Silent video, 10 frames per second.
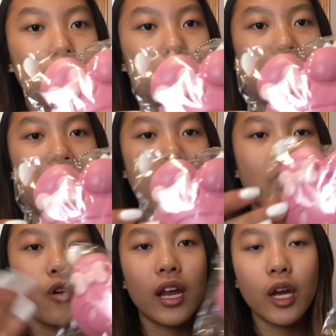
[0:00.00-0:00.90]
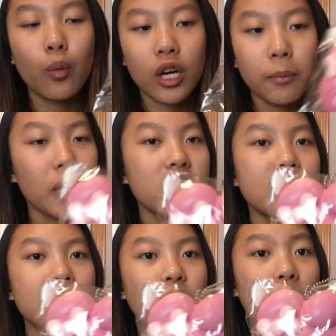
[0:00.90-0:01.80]
but I had no idea where to
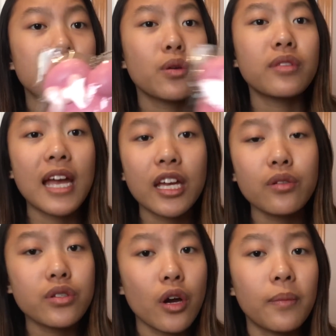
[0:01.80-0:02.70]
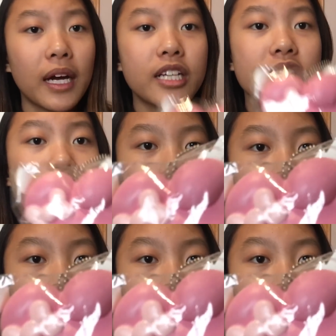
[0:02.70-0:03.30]
purchase this from, so thank you so much